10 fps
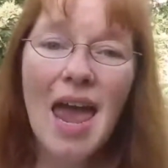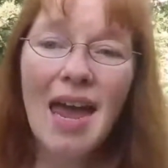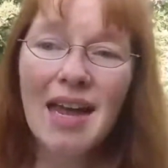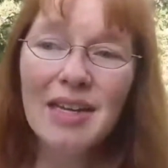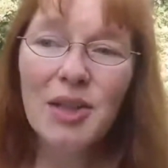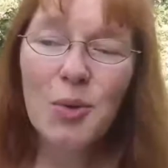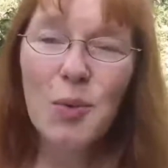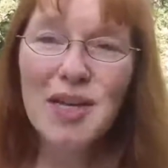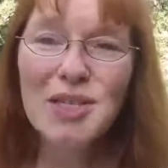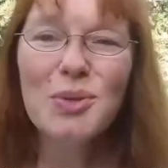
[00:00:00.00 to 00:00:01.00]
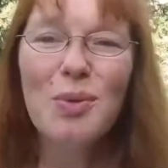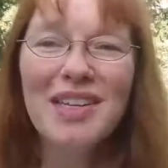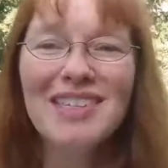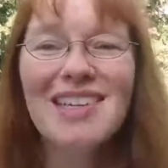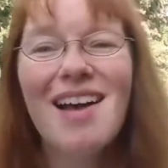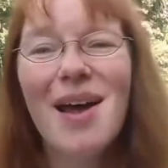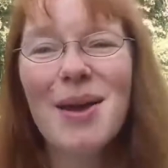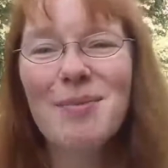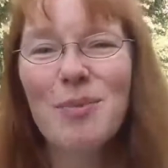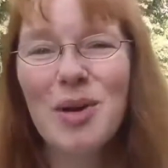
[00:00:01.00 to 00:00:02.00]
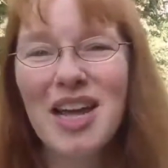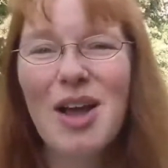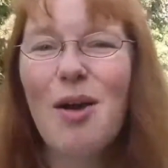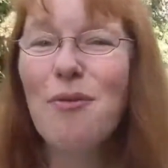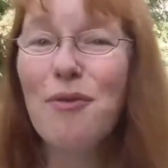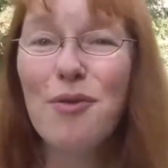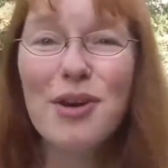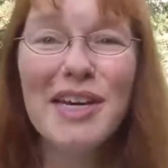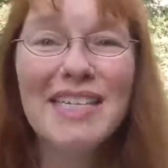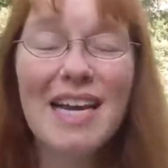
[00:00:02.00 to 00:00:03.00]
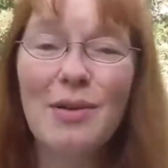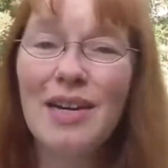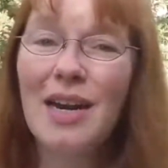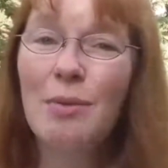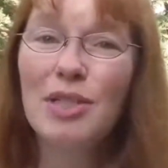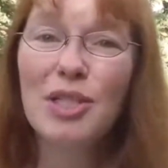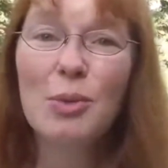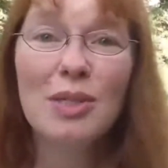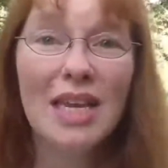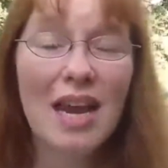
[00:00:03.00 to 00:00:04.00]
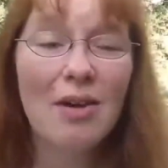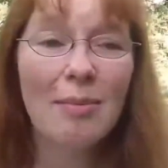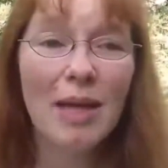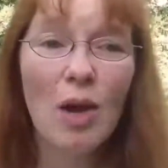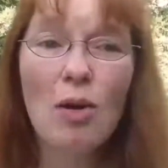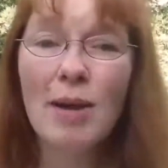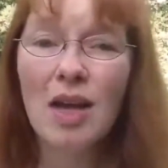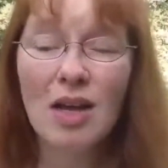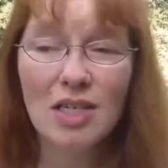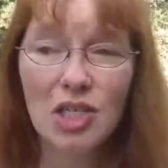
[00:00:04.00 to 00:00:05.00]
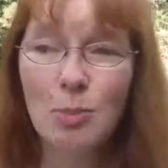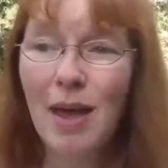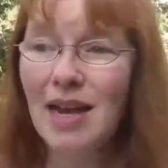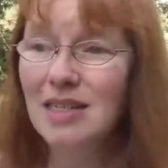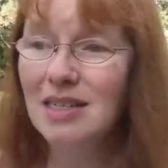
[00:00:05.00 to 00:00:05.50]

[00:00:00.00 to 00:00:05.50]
And there was one time when I got freaked out and I was so scared. I'm like, oh my gosh, it's back to